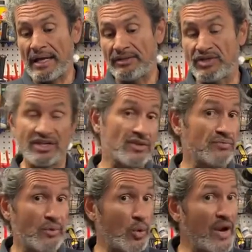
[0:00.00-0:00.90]
just a
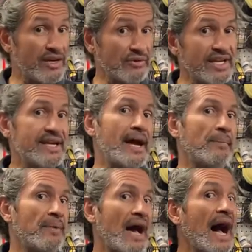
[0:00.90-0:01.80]
quick recap,
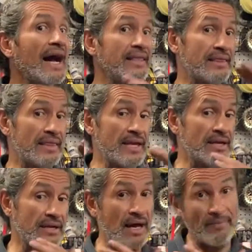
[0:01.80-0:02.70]
I
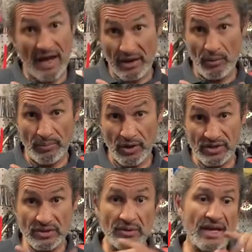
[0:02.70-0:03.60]
think, on my own
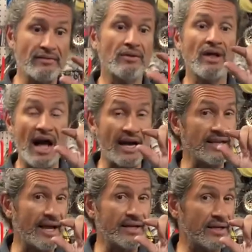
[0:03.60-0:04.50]
personal level, I
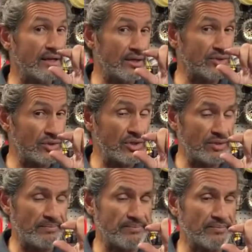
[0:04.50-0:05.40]
like a
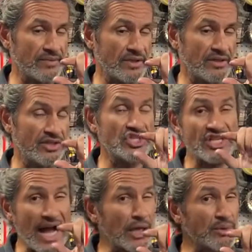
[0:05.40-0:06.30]

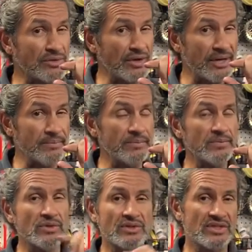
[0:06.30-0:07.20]
shallower rim,
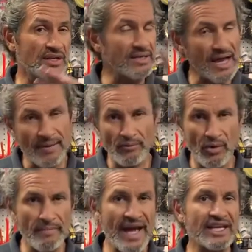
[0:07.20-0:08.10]
so it's a lot more
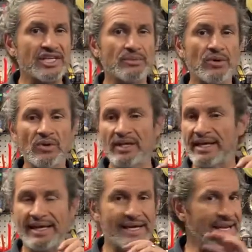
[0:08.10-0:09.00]
manageable
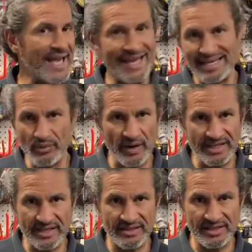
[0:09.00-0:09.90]
in any
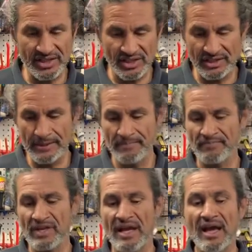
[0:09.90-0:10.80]
wind condition.
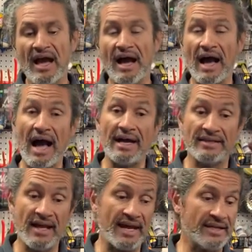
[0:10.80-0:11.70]
I
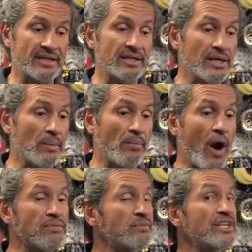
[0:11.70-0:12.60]
like
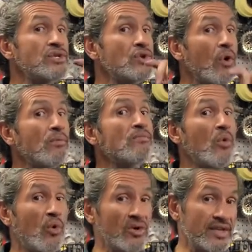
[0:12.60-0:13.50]
probably no
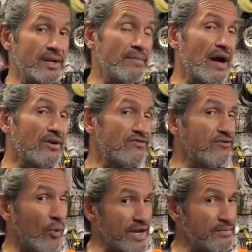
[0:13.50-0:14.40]
more than about a
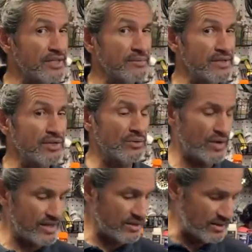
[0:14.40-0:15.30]
40-millimeter
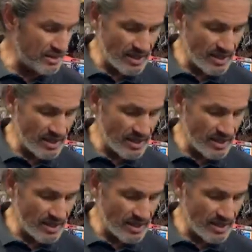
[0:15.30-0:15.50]
wheel,